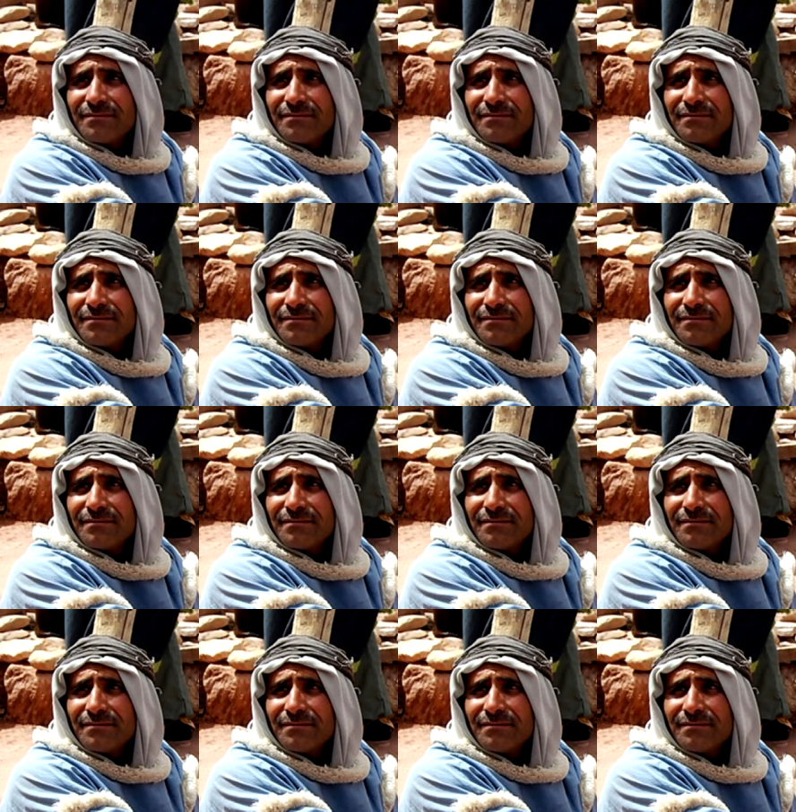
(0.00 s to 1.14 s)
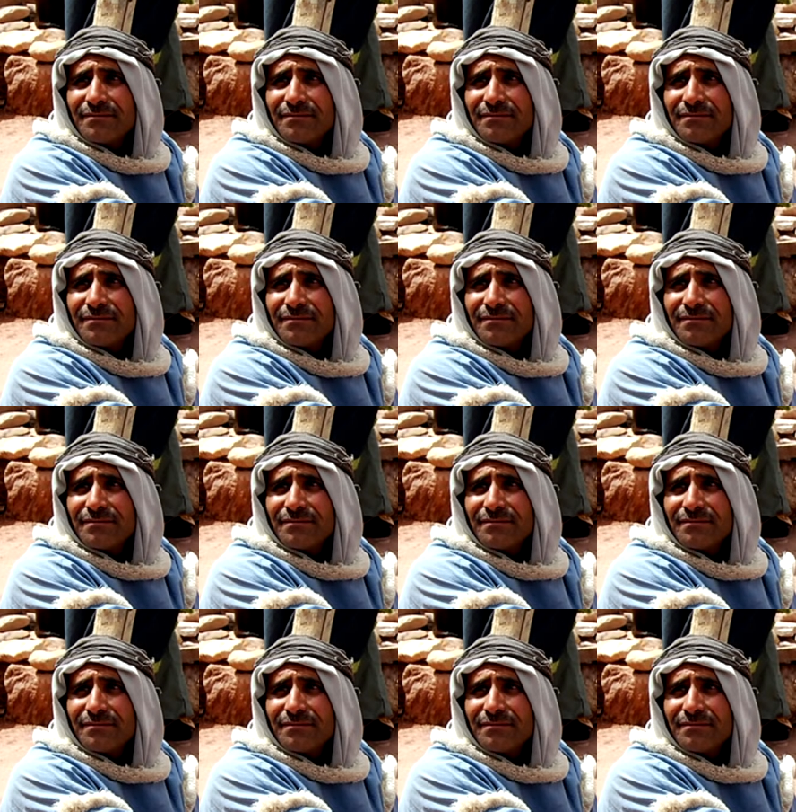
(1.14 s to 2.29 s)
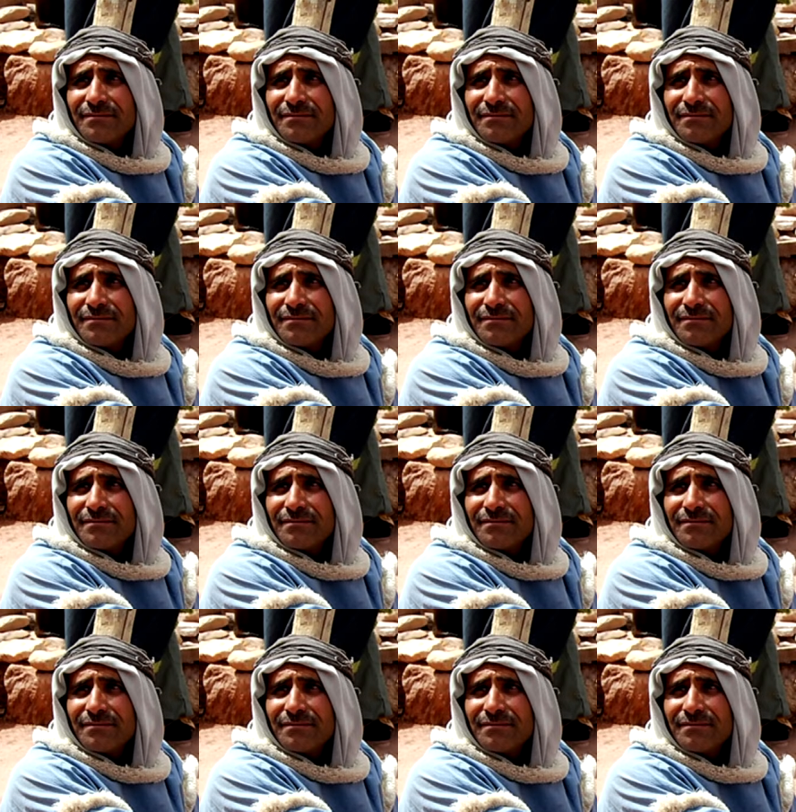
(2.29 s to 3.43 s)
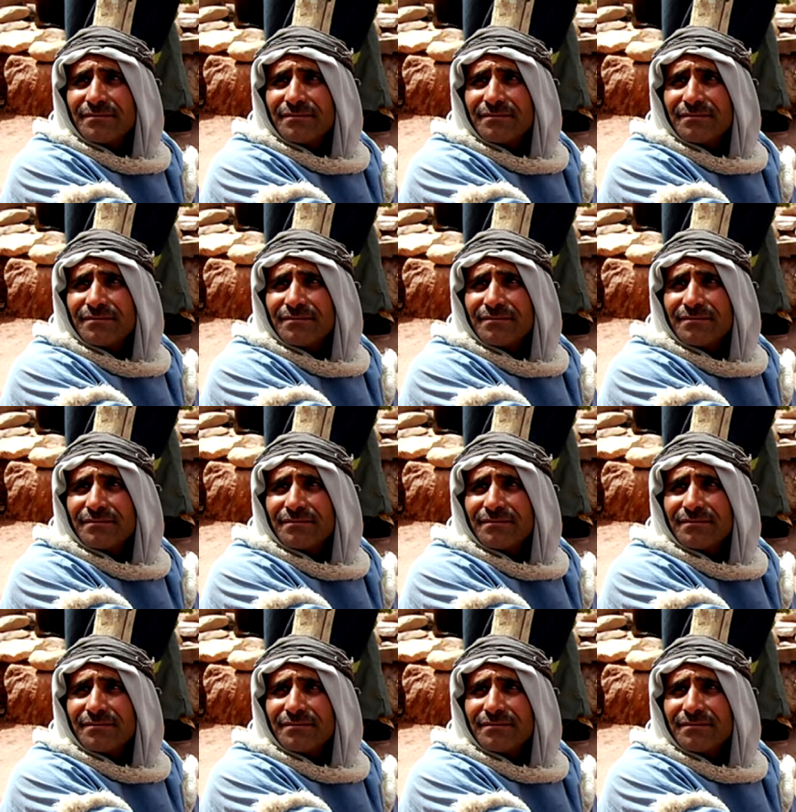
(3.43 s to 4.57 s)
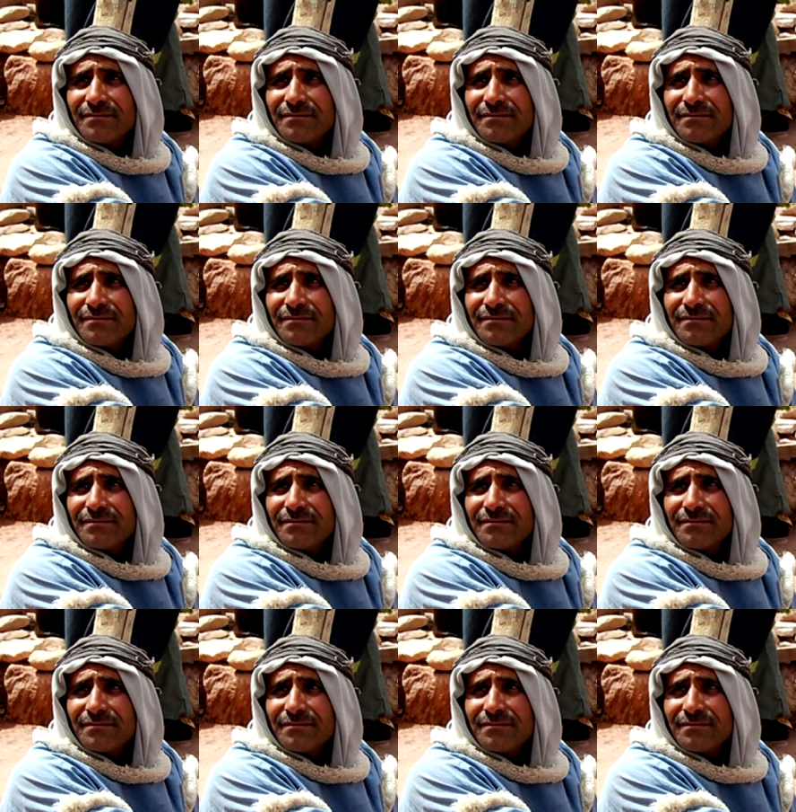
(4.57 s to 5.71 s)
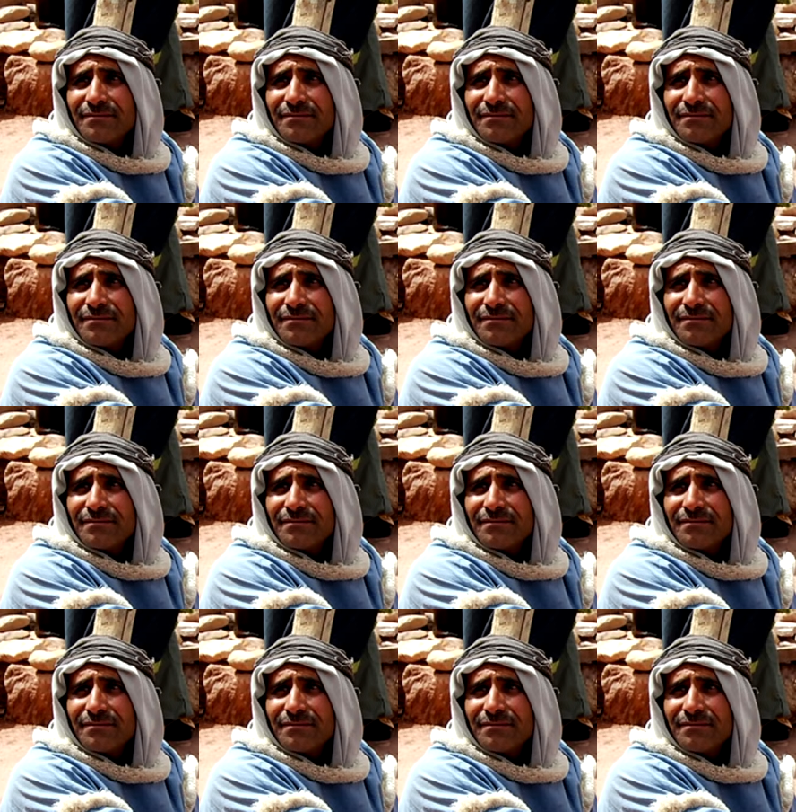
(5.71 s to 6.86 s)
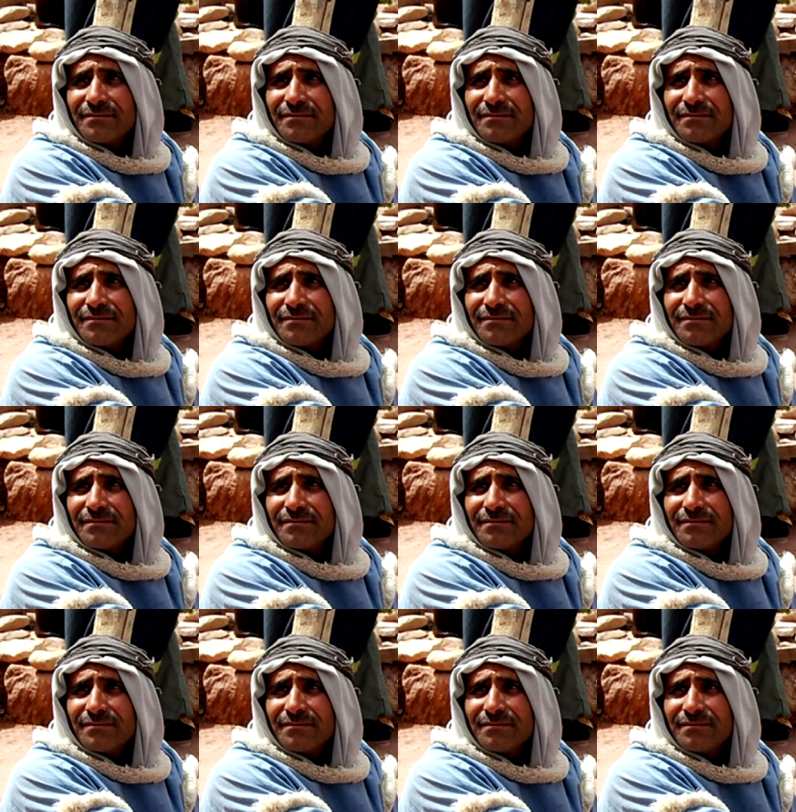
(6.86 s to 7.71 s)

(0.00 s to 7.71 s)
(no one is talking)